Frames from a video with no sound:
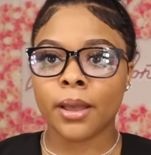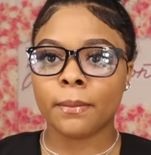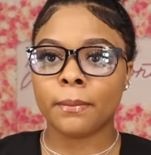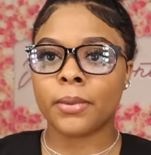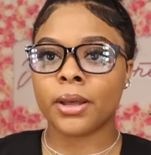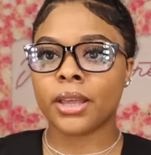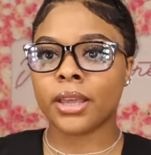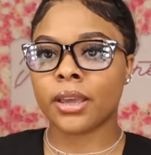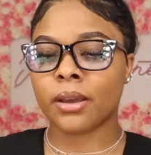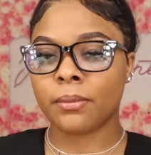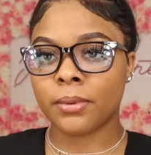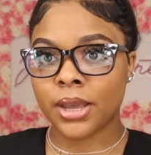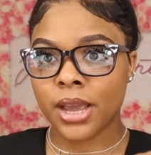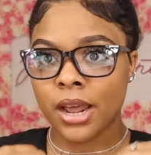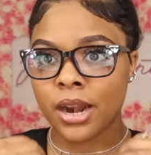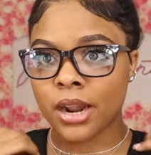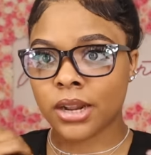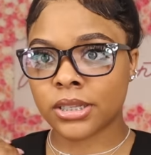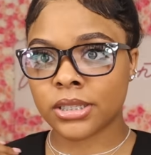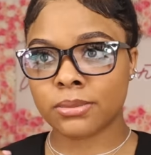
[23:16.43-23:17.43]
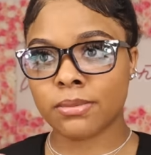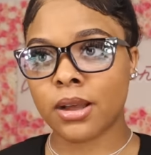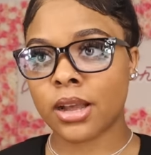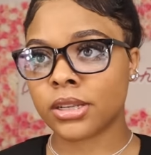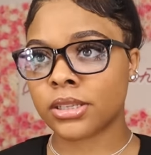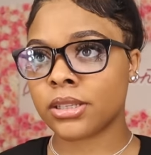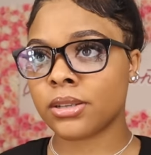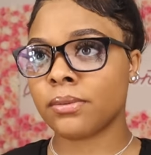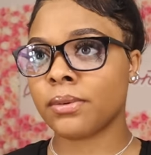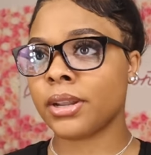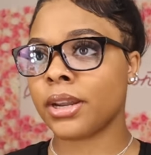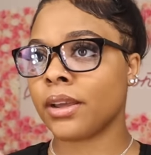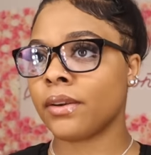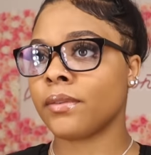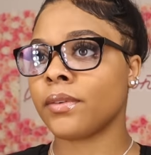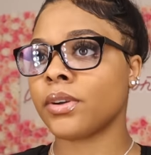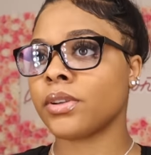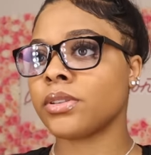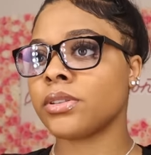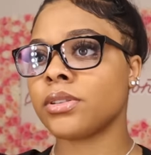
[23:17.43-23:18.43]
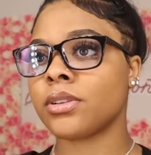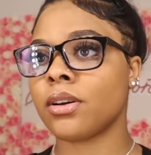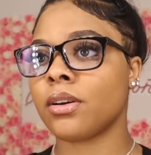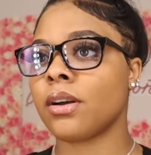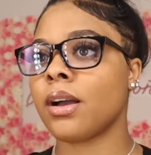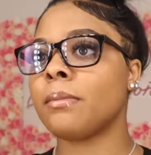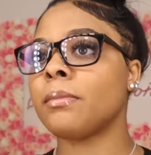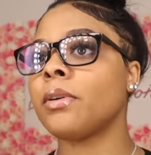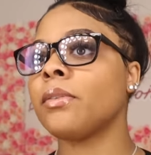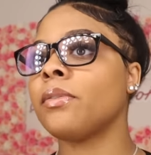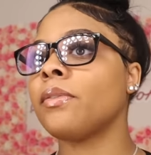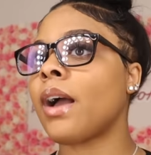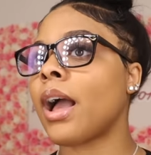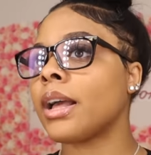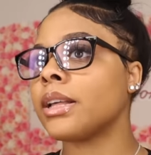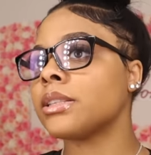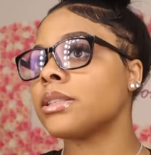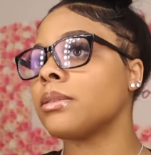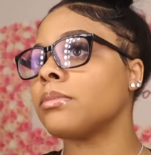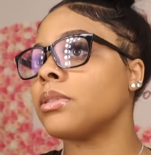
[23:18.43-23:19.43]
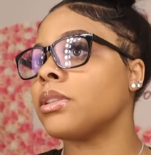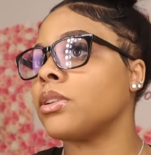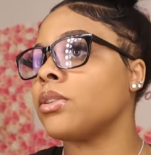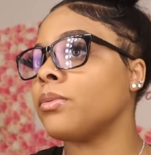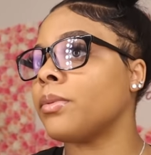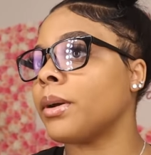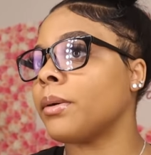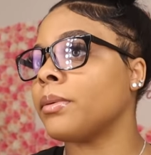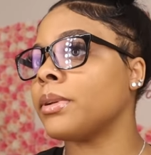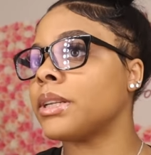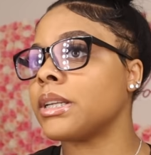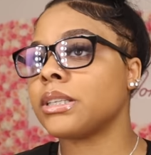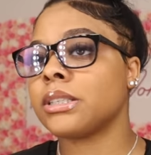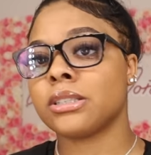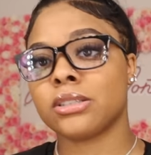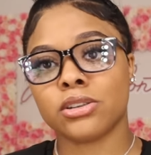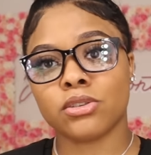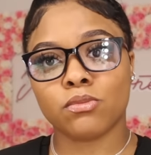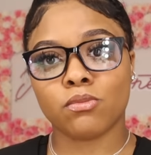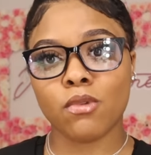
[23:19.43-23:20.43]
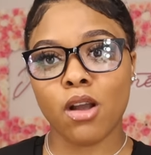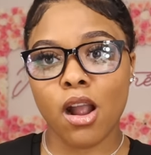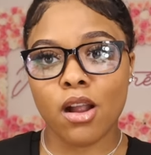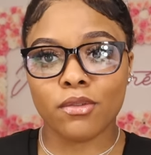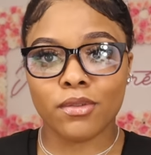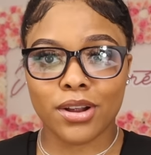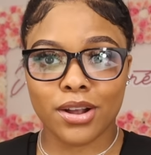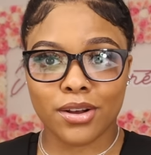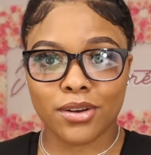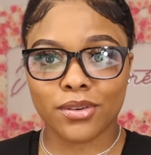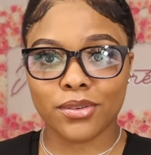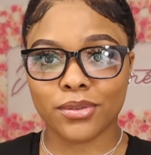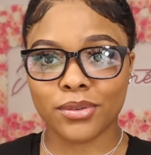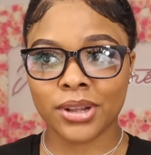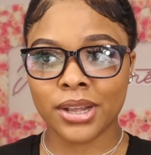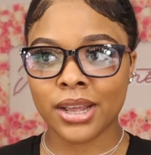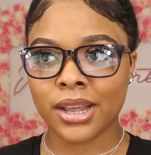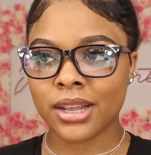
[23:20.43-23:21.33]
But yeah, we got our smocks or whatever. So I'm gonna find something to wear with this tomorrow.